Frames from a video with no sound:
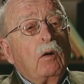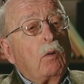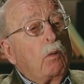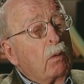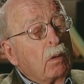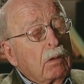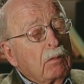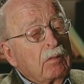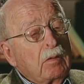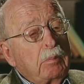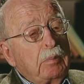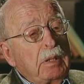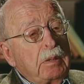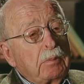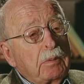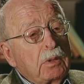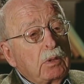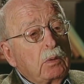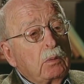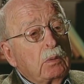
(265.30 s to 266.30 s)
all of the
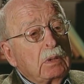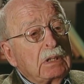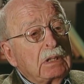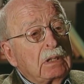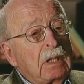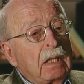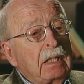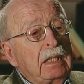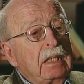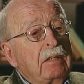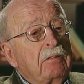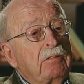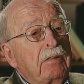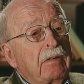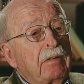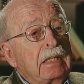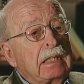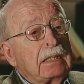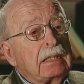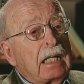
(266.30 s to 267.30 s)
people who are studying
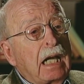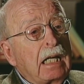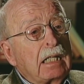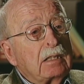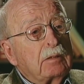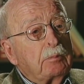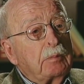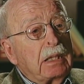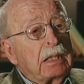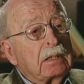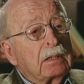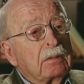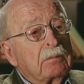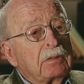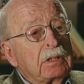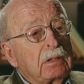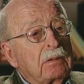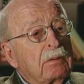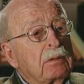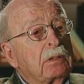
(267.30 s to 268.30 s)
various aspects
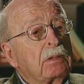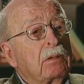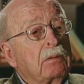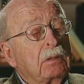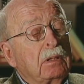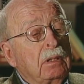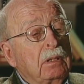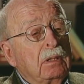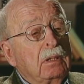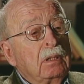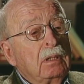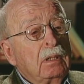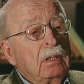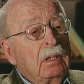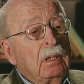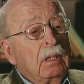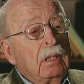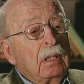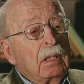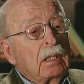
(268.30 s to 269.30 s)
of serotonin
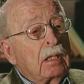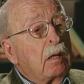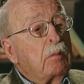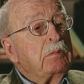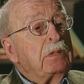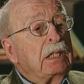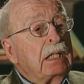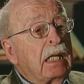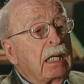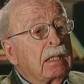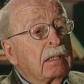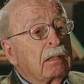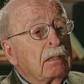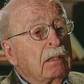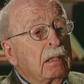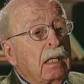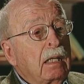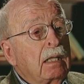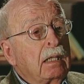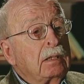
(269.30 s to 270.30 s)
come
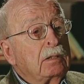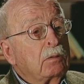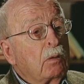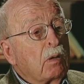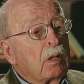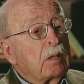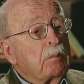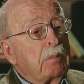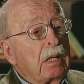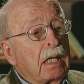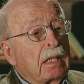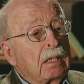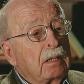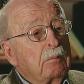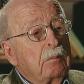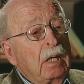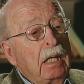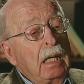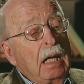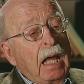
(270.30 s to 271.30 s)
together and talk about
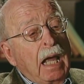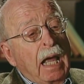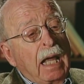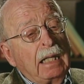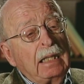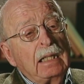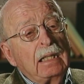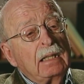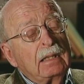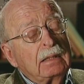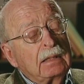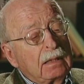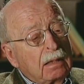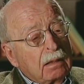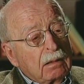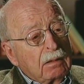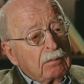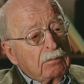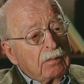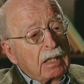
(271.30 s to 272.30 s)
them, and it is
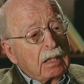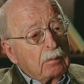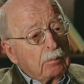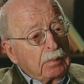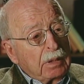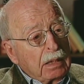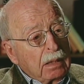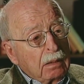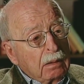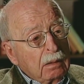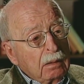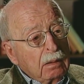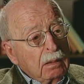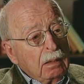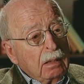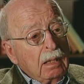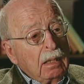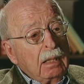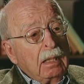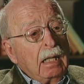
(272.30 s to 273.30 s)
still developing.
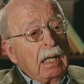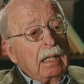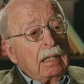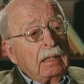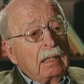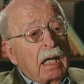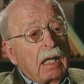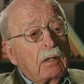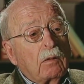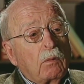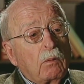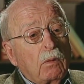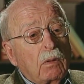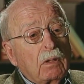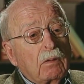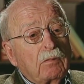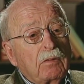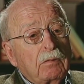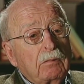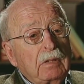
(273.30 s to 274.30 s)
Not
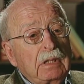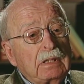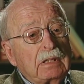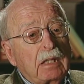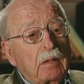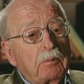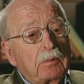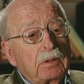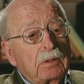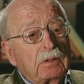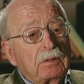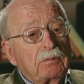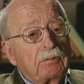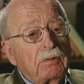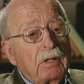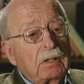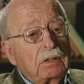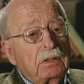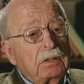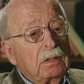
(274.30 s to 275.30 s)
all of the receptors'
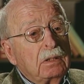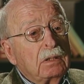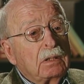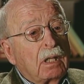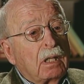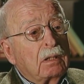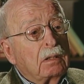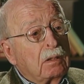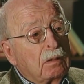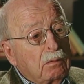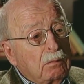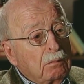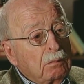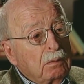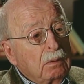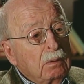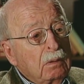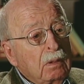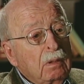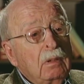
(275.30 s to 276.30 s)
functions are
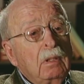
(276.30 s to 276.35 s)
known,